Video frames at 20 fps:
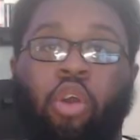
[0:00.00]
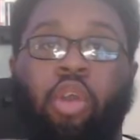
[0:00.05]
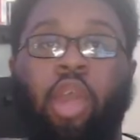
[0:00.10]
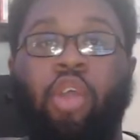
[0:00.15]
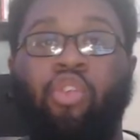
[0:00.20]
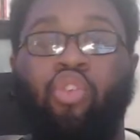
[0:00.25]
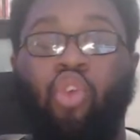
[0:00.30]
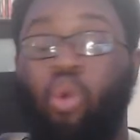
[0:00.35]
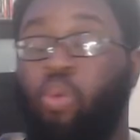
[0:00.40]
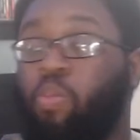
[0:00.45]

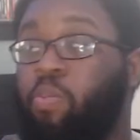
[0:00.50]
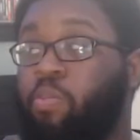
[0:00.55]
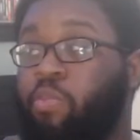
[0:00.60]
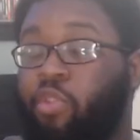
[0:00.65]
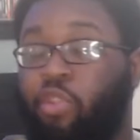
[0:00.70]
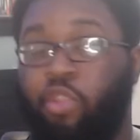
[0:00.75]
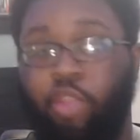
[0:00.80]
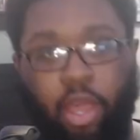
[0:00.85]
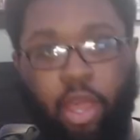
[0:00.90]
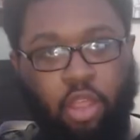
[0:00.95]
Okay, so
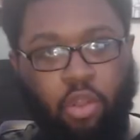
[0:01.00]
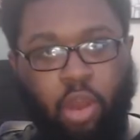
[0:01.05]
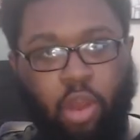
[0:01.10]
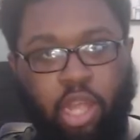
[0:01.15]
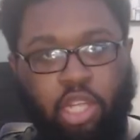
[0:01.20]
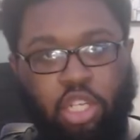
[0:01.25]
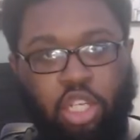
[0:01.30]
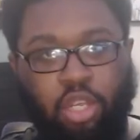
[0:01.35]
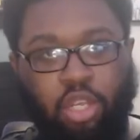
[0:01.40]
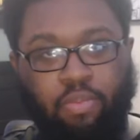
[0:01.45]
slight
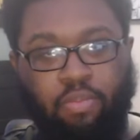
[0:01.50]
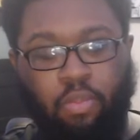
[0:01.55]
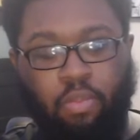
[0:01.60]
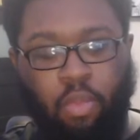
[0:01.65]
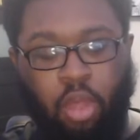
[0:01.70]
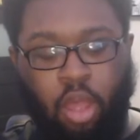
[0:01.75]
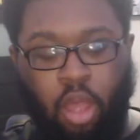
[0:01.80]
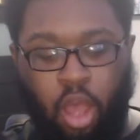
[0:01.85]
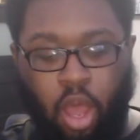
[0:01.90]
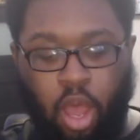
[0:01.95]
correction.
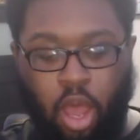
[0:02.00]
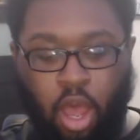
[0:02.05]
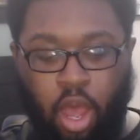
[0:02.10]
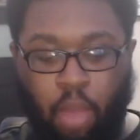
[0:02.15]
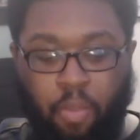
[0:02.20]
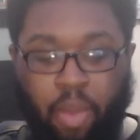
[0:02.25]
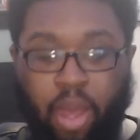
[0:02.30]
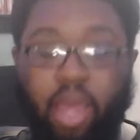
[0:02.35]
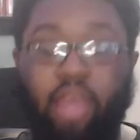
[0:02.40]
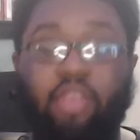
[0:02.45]

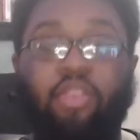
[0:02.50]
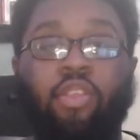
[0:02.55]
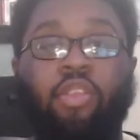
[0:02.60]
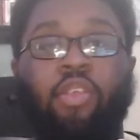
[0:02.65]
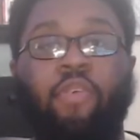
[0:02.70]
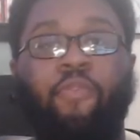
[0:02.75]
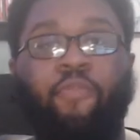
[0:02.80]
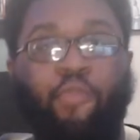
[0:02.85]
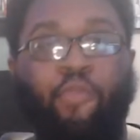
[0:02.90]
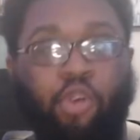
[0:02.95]
Uh, my
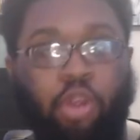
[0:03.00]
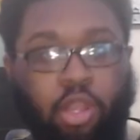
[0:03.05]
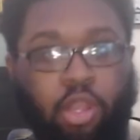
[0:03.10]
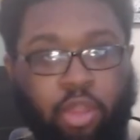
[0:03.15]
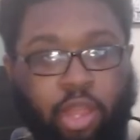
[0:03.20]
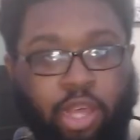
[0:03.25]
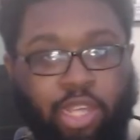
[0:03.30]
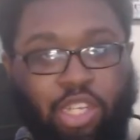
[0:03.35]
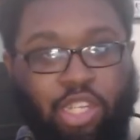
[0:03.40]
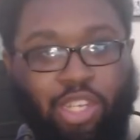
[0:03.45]
N64
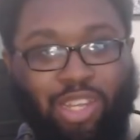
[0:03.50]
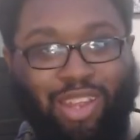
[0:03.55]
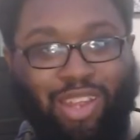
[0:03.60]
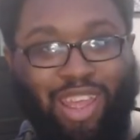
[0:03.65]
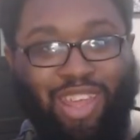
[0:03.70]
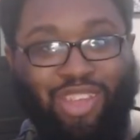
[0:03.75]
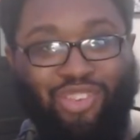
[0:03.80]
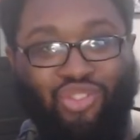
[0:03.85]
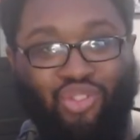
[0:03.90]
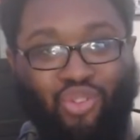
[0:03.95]
collection
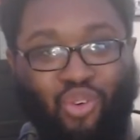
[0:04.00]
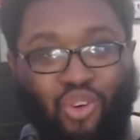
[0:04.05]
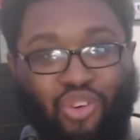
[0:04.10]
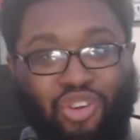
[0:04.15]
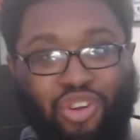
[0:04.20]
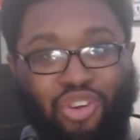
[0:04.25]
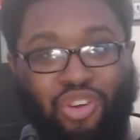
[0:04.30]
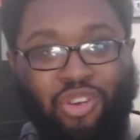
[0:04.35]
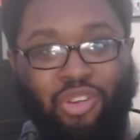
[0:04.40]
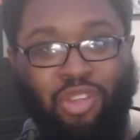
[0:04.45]
is
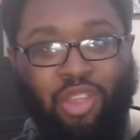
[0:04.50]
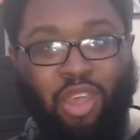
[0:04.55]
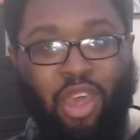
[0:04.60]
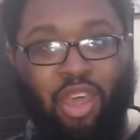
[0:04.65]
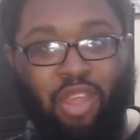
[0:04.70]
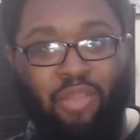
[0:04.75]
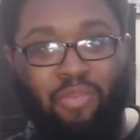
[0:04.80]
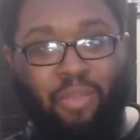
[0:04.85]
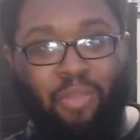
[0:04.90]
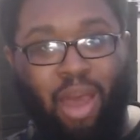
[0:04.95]
shorter
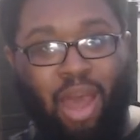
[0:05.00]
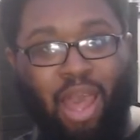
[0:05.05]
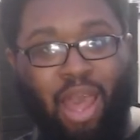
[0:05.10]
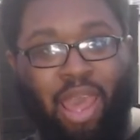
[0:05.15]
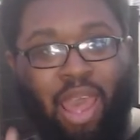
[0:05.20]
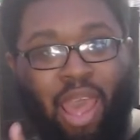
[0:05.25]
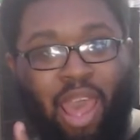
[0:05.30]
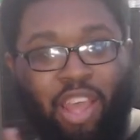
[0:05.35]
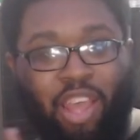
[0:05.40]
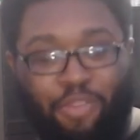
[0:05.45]
than
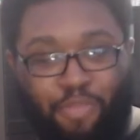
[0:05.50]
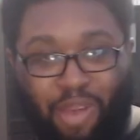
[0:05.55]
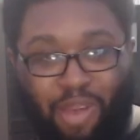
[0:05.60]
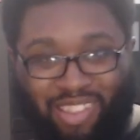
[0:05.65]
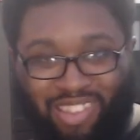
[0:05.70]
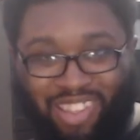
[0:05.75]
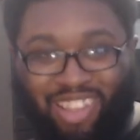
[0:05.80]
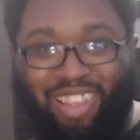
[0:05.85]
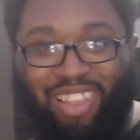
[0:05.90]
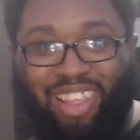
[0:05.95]
my
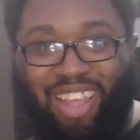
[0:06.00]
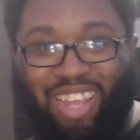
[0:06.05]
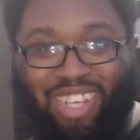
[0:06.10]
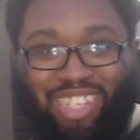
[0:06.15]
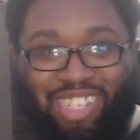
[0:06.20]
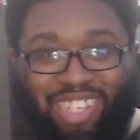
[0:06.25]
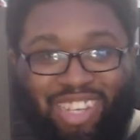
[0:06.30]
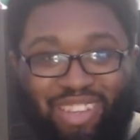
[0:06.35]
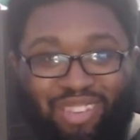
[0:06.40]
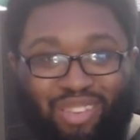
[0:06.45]
Xbox
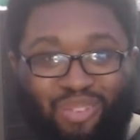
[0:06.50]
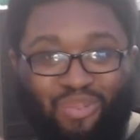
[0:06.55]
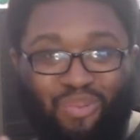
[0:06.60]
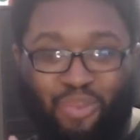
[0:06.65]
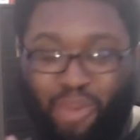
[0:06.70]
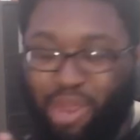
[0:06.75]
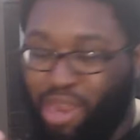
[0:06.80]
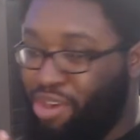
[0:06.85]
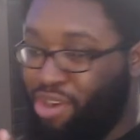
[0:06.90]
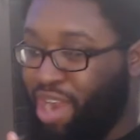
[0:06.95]
collection.
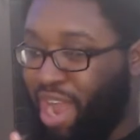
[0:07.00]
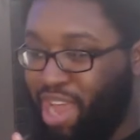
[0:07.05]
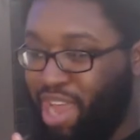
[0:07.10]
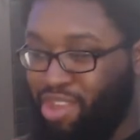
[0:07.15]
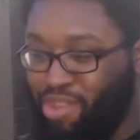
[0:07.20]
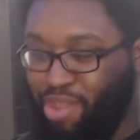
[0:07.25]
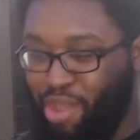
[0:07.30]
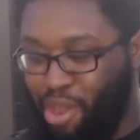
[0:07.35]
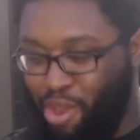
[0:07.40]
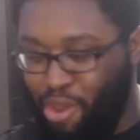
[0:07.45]
Weird, I
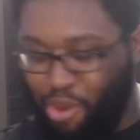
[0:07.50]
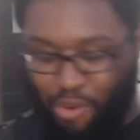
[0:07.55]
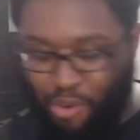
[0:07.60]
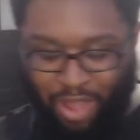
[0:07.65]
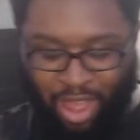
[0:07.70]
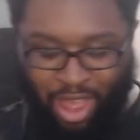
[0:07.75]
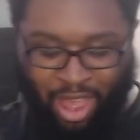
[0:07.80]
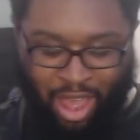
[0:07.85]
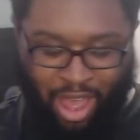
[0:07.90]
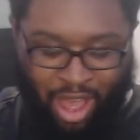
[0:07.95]

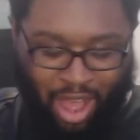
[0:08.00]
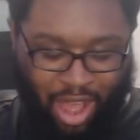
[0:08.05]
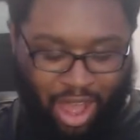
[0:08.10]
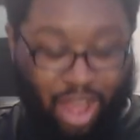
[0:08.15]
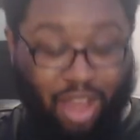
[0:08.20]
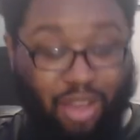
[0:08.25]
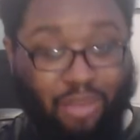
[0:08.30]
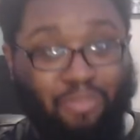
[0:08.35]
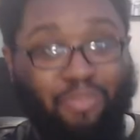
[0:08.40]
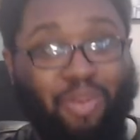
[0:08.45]
know,
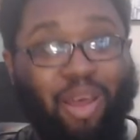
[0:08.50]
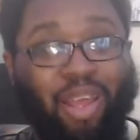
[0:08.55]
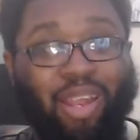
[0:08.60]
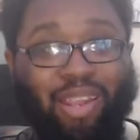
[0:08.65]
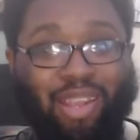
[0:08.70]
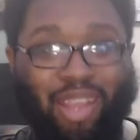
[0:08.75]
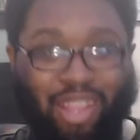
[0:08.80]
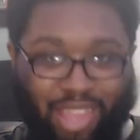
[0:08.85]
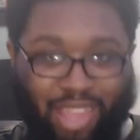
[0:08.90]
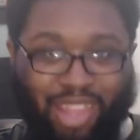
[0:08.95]
um, but
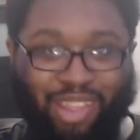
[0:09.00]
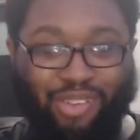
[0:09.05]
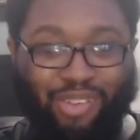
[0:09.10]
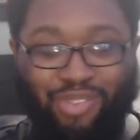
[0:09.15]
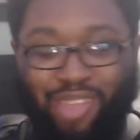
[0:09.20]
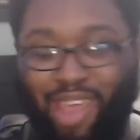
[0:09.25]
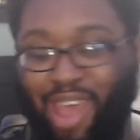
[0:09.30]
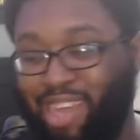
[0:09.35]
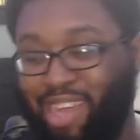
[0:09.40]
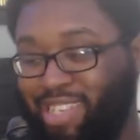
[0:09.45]

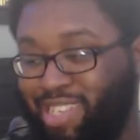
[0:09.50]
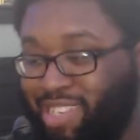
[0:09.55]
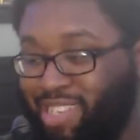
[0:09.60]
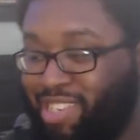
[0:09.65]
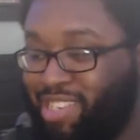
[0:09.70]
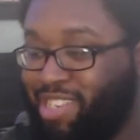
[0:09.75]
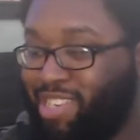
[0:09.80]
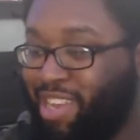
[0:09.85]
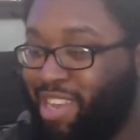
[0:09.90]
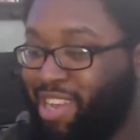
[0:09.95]
Nintendo tax and
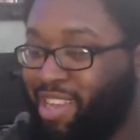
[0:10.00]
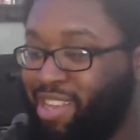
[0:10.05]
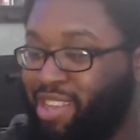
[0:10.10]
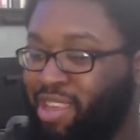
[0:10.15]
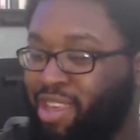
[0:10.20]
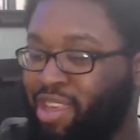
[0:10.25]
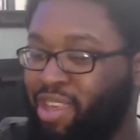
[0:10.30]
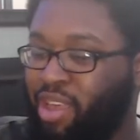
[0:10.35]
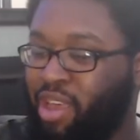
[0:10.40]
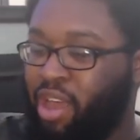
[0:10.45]
shit.
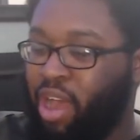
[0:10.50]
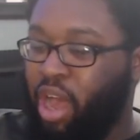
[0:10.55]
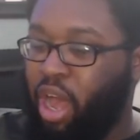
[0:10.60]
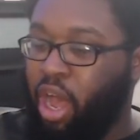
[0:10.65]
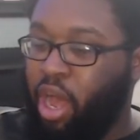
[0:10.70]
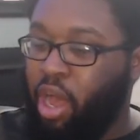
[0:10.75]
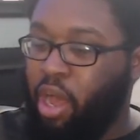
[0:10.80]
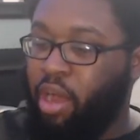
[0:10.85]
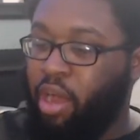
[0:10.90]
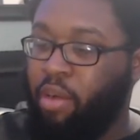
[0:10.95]

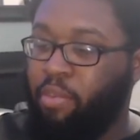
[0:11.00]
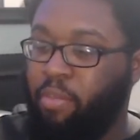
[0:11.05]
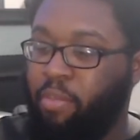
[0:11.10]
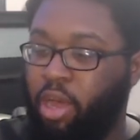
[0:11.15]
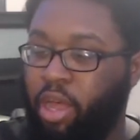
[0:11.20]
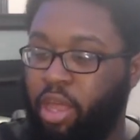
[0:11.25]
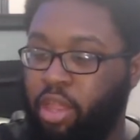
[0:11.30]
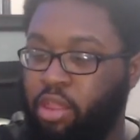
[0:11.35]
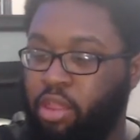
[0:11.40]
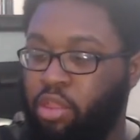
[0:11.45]
Uh,
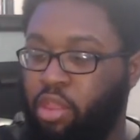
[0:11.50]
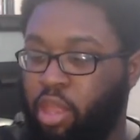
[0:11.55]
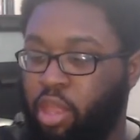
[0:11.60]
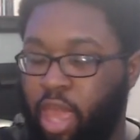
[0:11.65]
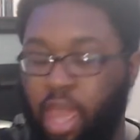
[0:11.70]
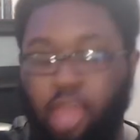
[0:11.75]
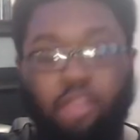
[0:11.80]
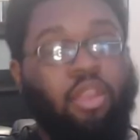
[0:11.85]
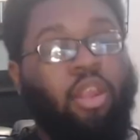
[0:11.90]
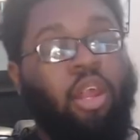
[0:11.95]
but the
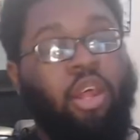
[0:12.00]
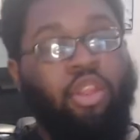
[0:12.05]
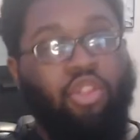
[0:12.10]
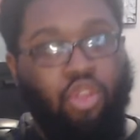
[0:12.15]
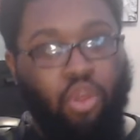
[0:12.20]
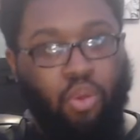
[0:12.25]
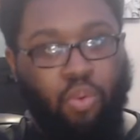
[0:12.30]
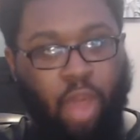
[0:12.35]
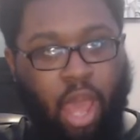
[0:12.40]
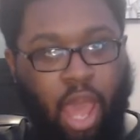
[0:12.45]
games that I
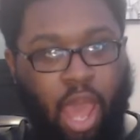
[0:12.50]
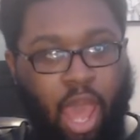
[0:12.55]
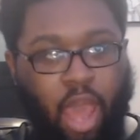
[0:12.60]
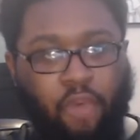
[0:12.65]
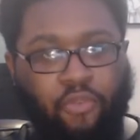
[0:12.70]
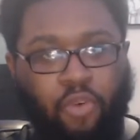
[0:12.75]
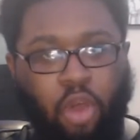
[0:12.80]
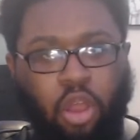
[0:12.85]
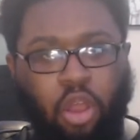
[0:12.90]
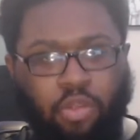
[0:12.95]
do
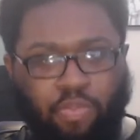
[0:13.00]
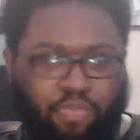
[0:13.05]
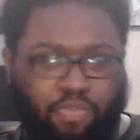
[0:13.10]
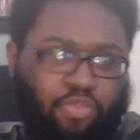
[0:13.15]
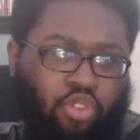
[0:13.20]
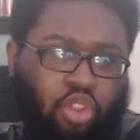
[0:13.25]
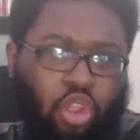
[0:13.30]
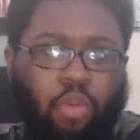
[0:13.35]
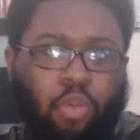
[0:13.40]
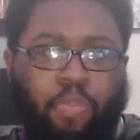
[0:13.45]
have are
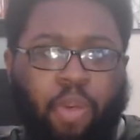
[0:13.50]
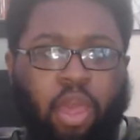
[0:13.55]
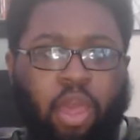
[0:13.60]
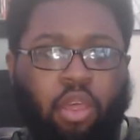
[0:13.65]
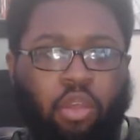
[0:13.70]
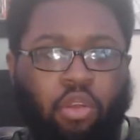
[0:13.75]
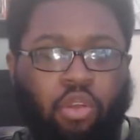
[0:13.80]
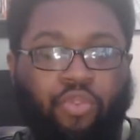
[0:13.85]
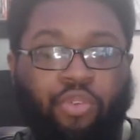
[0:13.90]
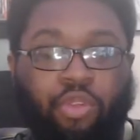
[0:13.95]
still
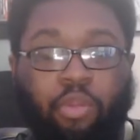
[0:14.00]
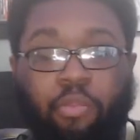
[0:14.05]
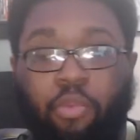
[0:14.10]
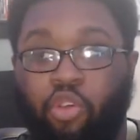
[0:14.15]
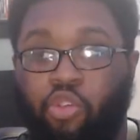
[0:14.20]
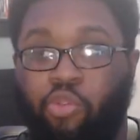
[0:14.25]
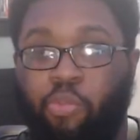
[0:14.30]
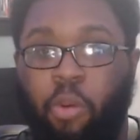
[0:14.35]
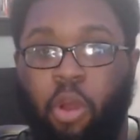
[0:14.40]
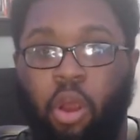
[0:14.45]
bangers for the
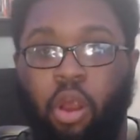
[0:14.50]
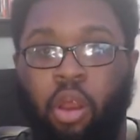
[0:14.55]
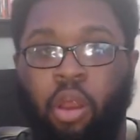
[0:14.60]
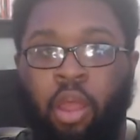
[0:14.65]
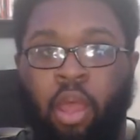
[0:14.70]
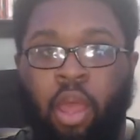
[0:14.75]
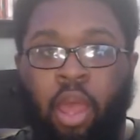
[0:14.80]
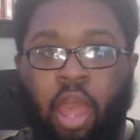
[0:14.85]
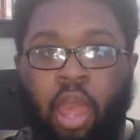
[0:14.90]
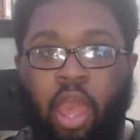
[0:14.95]
most part.
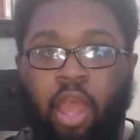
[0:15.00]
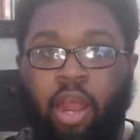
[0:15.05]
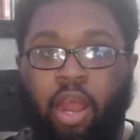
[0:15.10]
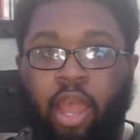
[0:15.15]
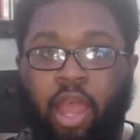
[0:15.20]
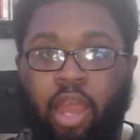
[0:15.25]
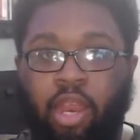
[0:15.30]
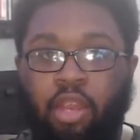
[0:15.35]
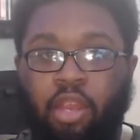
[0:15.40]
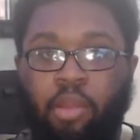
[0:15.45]
And I
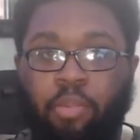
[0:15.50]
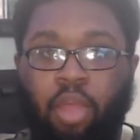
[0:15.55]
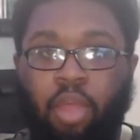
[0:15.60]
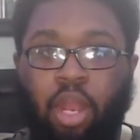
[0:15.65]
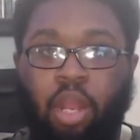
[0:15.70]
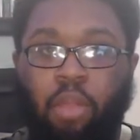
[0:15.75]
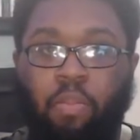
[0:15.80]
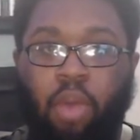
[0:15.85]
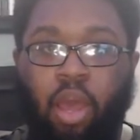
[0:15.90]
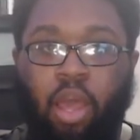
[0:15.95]
ended up
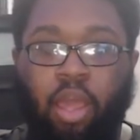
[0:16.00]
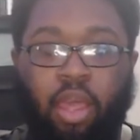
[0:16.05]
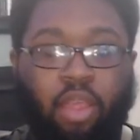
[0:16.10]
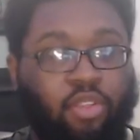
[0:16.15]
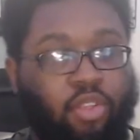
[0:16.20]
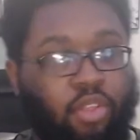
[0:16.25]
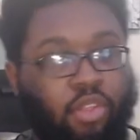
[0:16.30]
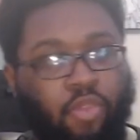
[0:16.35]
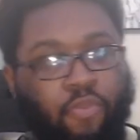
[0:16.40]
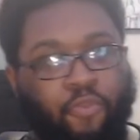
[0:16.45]
getting my
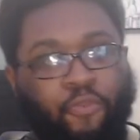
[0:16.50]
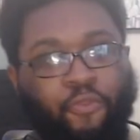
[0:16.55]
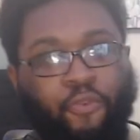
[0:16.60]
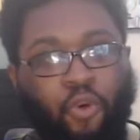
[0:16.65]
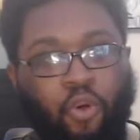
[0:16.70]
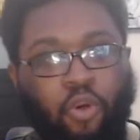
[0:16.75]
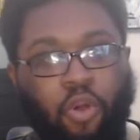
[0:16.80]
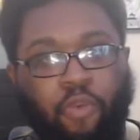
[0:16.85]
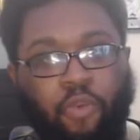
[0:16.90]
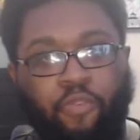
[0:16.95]

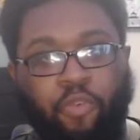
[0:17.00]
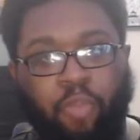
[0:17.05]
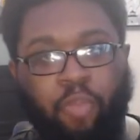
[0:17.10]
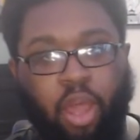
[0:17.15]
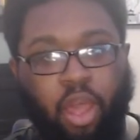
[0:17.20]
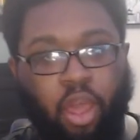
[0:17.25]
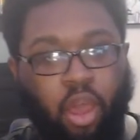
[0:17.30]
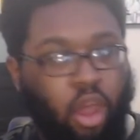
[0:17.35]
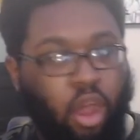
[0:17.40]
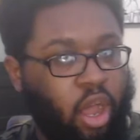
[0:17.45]
N64 from
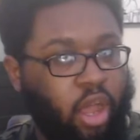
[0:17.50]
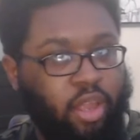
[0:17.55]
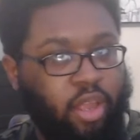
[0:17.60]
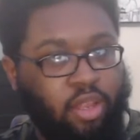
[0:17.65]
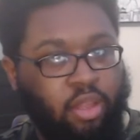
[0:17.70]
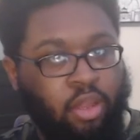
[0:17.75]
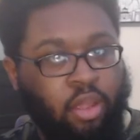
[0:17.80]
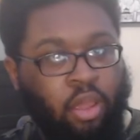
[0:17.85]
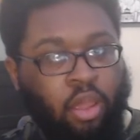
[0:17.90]
my aunt